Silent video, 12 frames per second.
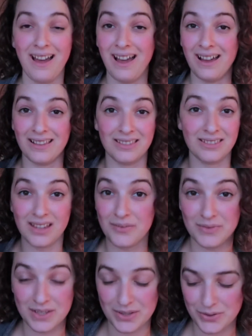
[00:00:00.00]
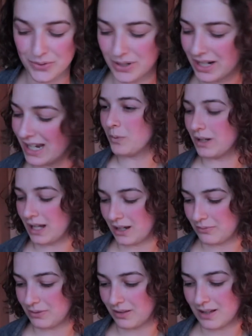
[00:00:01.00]
I love this story. When I
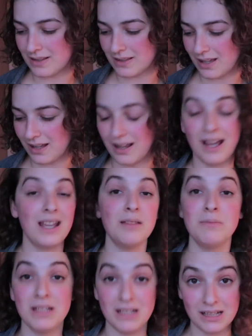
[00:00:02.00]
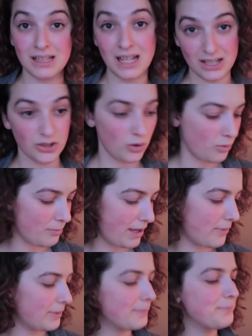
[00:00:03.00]
realized that, I immediately had to go and
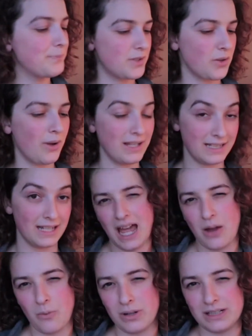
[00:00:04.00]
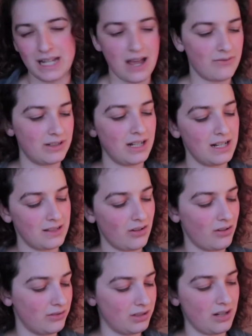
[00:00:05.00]
buy one. So I did. I wanted to have a nice
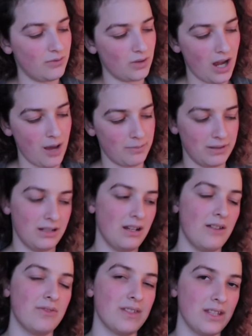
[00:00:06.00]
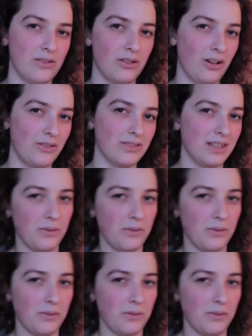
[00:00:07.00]
hardcover copy of The Secret Garden that